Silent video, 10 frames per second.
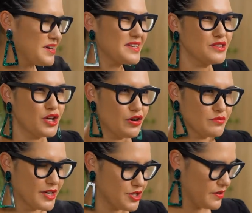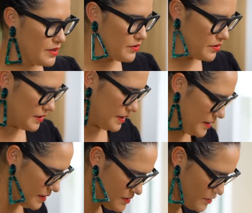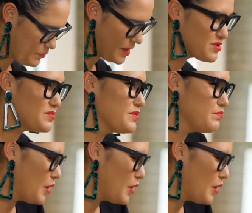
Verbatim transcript: of running low on my chili oil here, so I might do a bit of